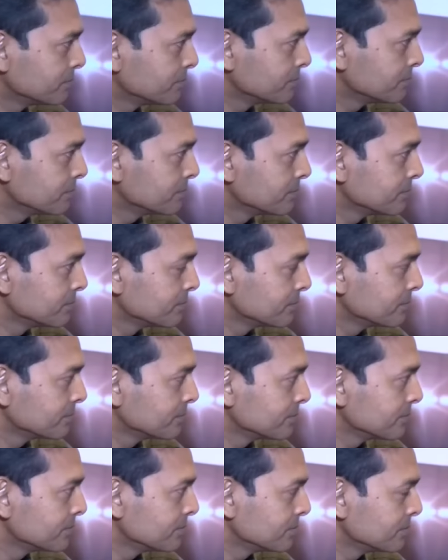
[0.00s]

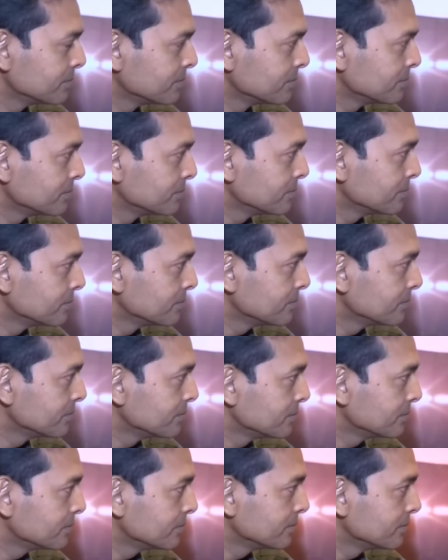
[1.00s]

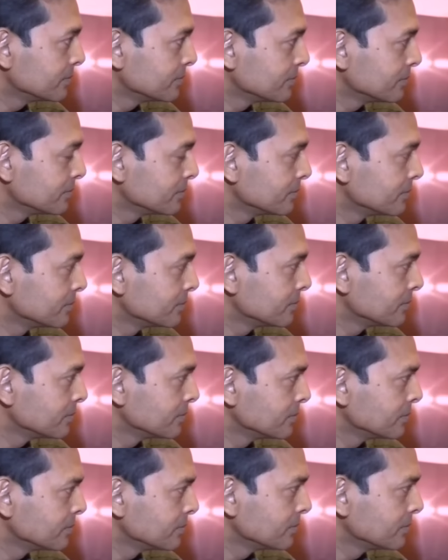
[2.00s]

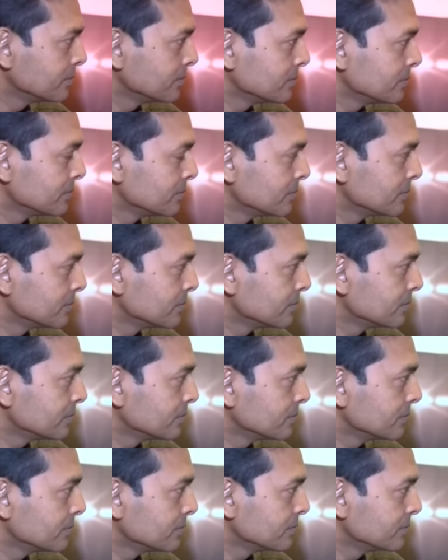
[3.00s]

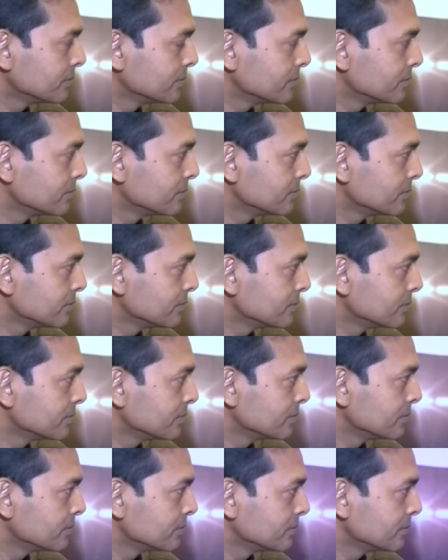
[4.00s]

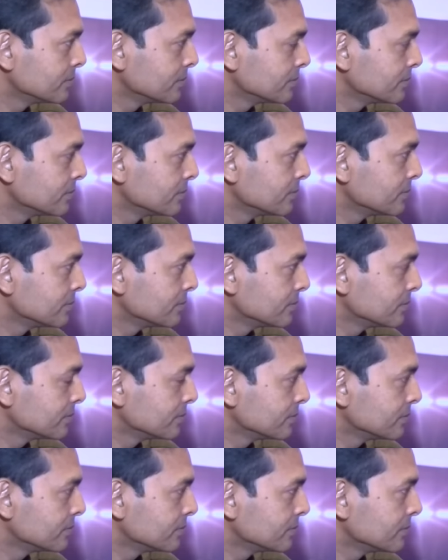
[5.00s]

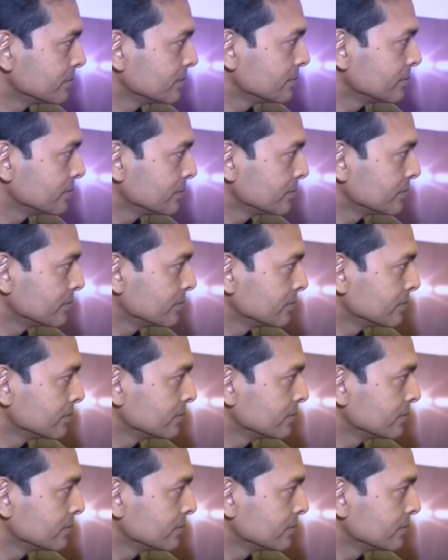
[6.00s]
This person isn't speaking.